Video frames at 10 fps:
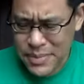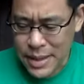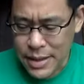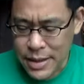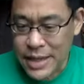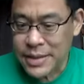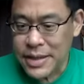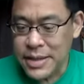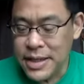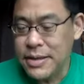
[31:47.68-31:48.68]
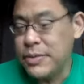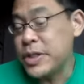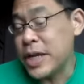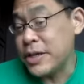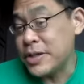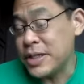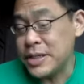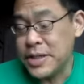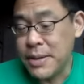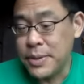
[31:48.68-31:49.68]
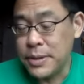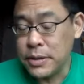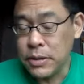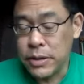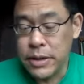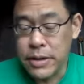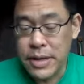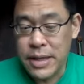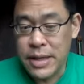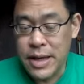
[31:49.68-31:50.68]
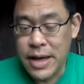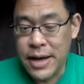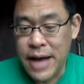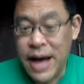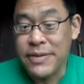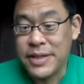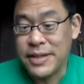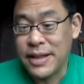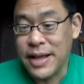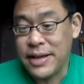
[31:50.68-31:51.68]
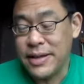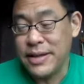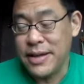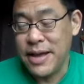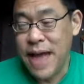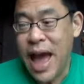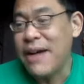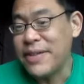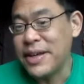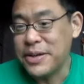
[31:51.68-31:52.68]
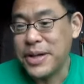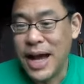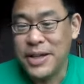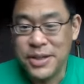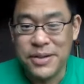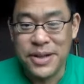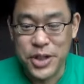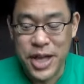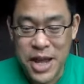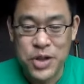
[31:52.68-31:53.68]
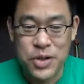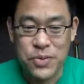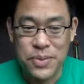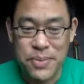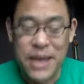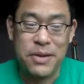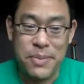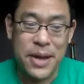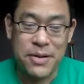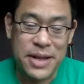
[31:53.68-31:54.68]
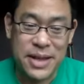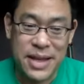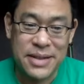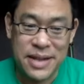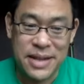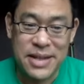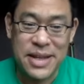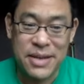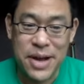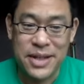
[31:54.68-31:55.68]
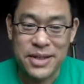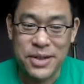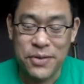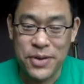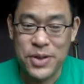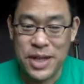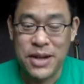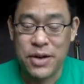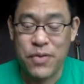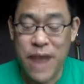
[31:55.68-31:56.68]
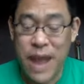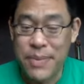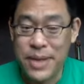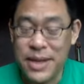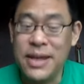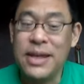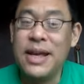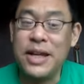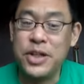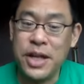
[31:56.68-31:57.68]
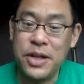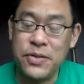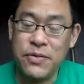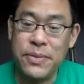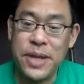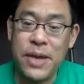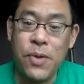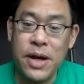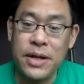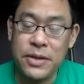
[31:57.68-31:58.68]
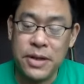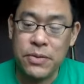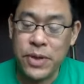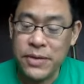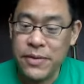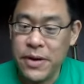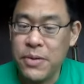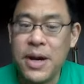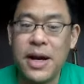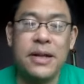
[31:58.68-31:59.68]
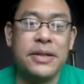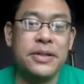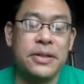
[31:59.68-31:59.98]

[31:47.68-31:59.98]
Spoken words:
the SAT, which I used as an example earlier, obviously like having a good high school education would make you better at the SAT, right? So if you just had a crappy education from day one and you didn't read very well and